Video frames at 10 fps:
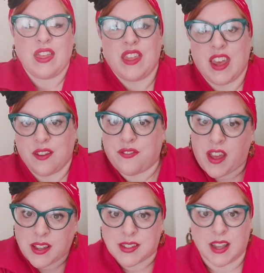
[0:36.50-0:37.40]
The
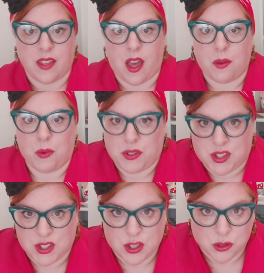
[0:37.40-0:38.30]
first thing that I
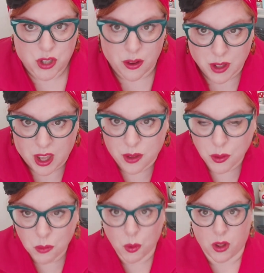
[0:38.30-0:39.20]
wanted to show
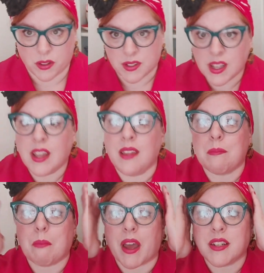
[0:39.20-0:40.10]
you was
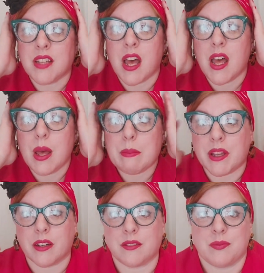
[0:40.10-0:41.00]
my
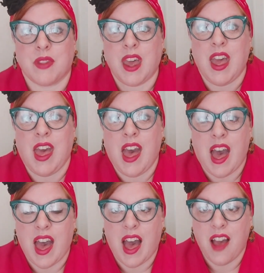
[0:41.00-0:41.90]
turban.
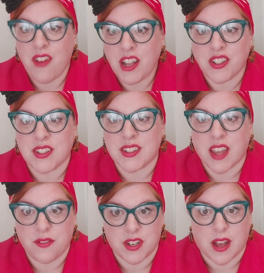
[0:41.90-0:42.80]
I've only just
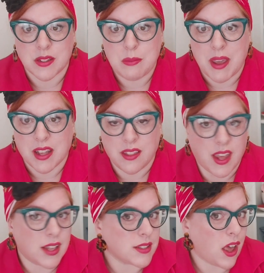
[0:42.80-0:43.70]
discovered how to make
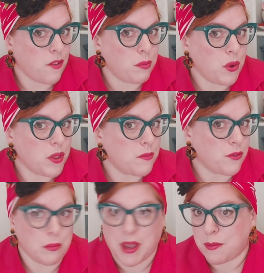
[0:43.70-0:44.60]
these. I've bought them
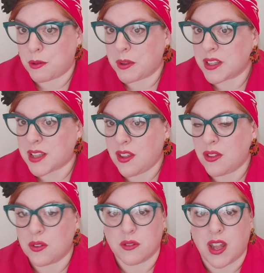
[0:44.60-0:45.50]
from people because I
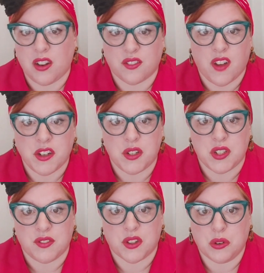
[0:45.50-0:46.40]
thought, well, they look far too
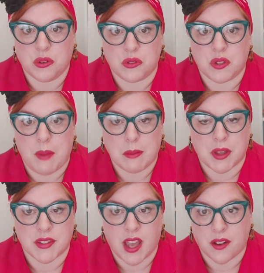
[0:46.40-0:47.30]
difficult to make
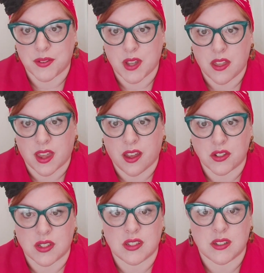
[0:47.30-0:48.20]
myself, so I think I'll
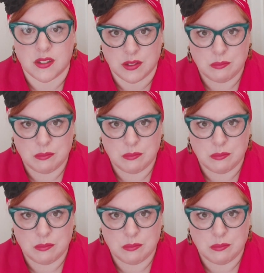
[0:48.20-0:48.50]
just